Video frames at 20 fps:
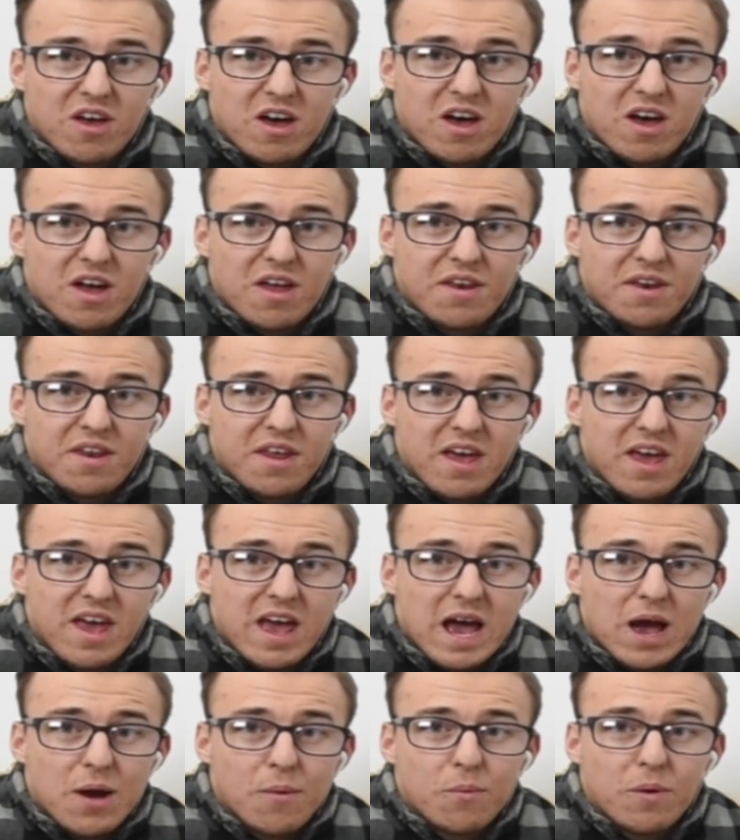turn,
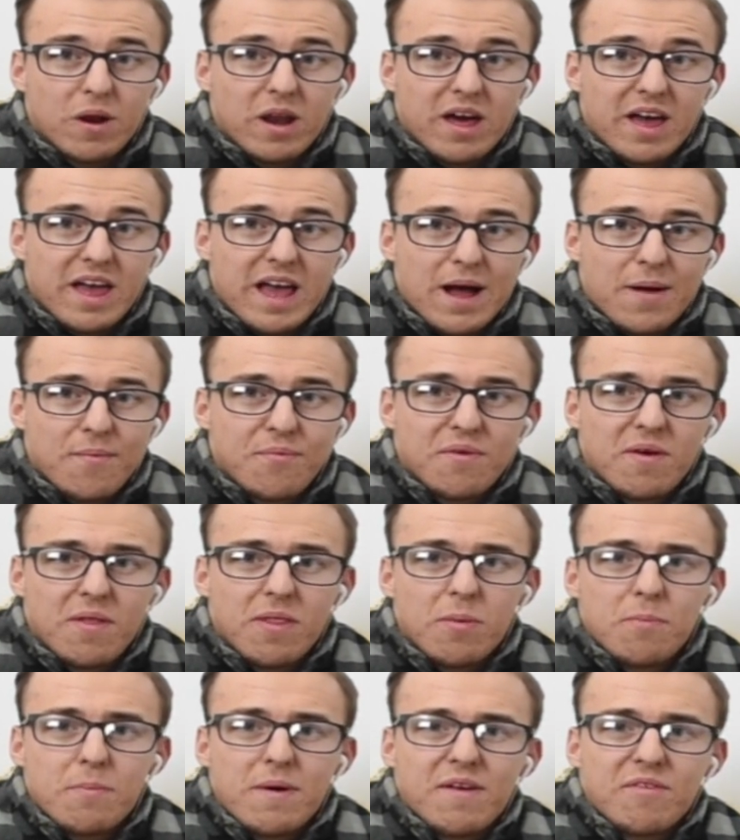and Will.i.am
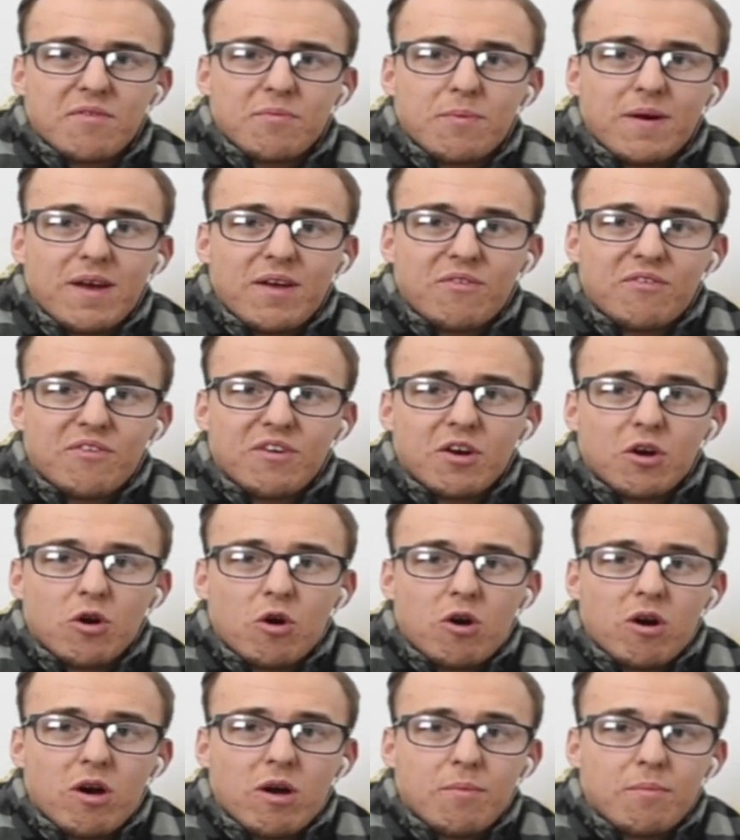done the best picture and
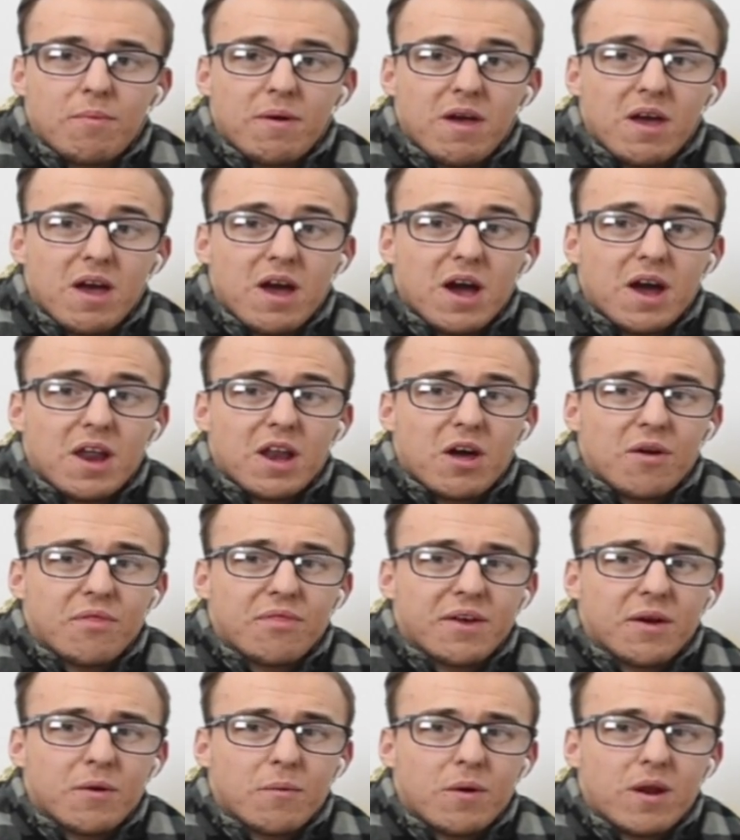got him. And I
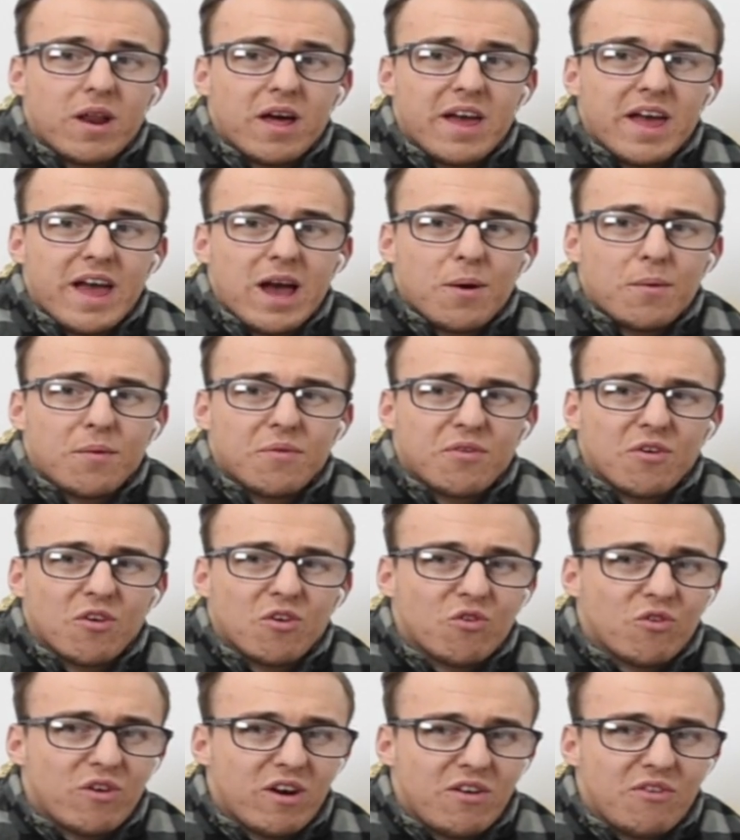think Will.i.am was a
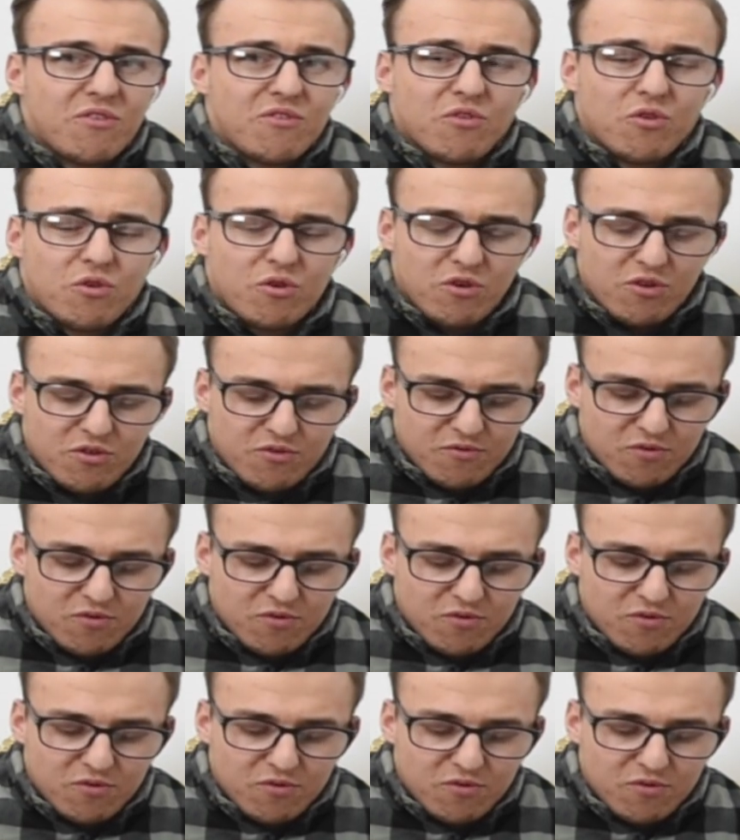great choice